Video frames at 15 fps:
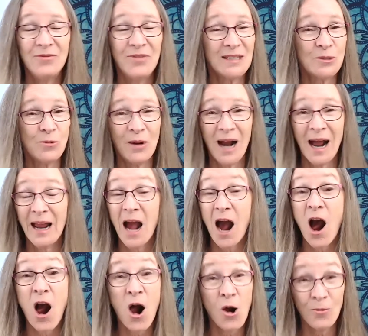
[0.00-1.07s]
That's what I
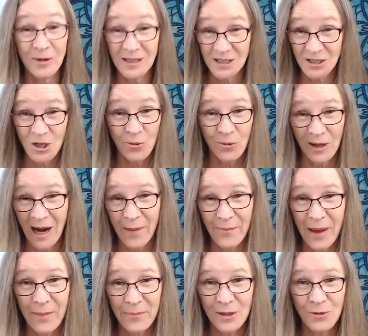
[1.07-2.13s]
always do when I'm
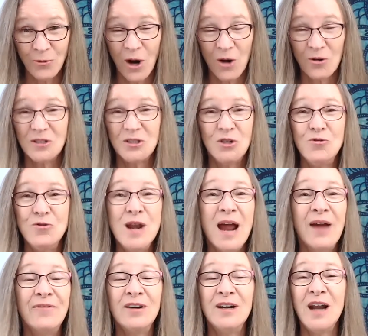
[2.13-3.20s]
at Monroe because you
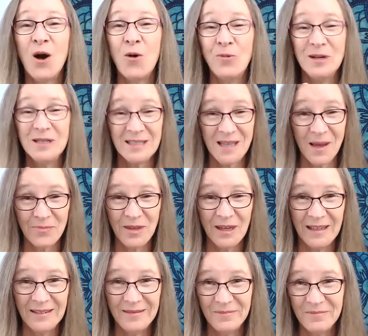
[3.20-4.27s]
never know when
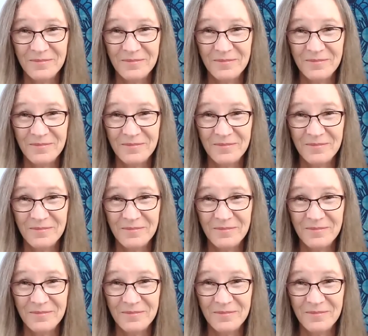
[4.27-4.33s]
something